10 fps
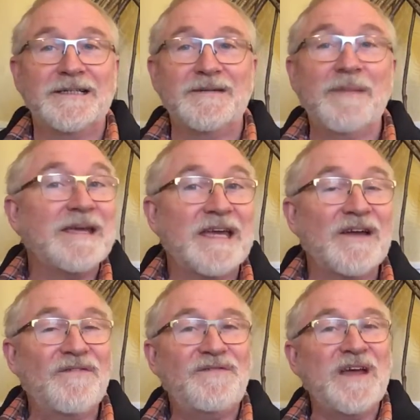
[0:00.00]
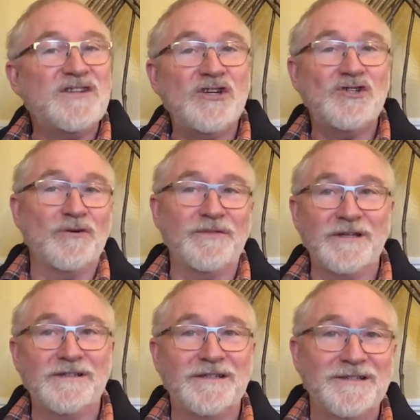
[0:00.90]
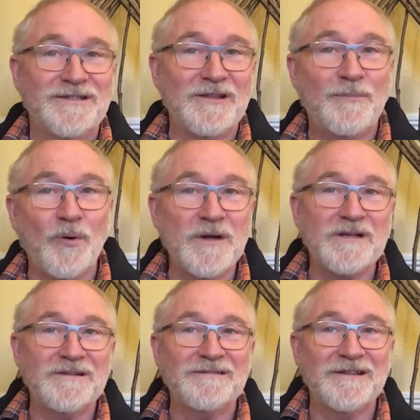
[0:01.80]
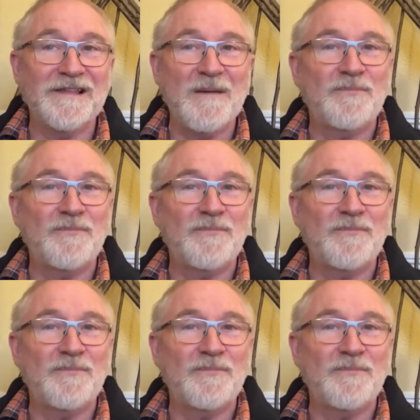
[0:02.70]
and making a fetish of it to the point that they're